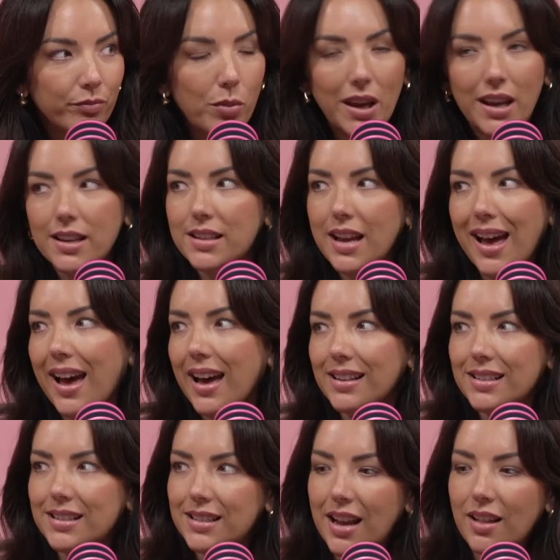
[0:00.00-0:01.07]
Because I
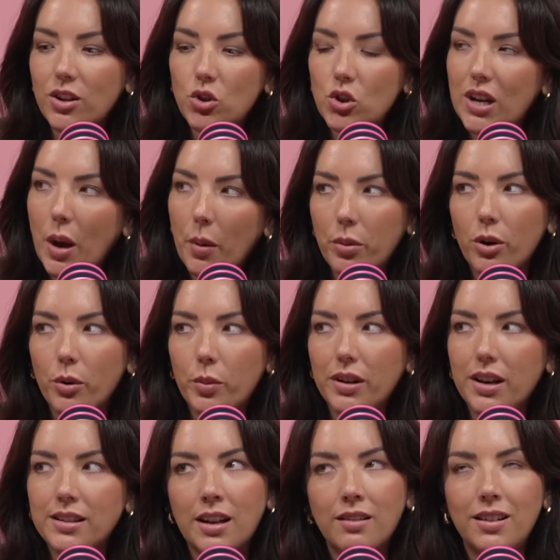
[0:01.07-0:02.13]
hadn't set the tree up
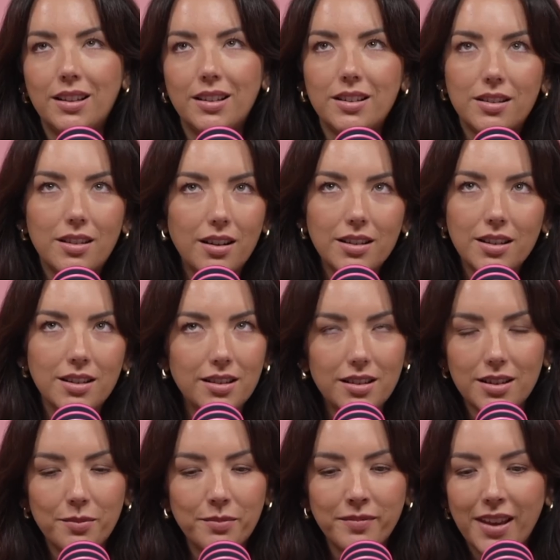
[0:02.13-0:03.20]
properly, didn't read the instructions or
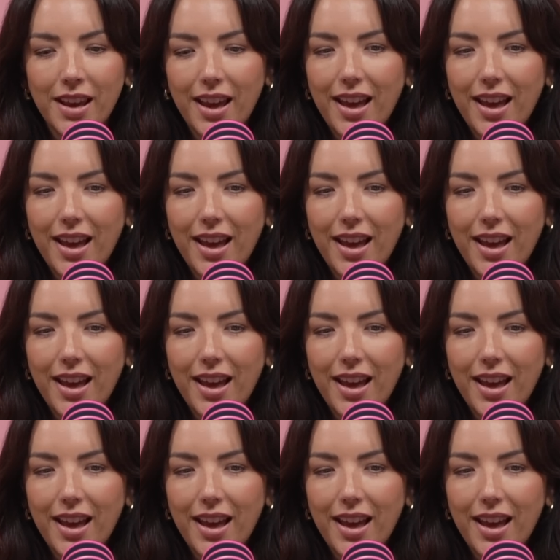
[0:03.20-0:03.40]
something.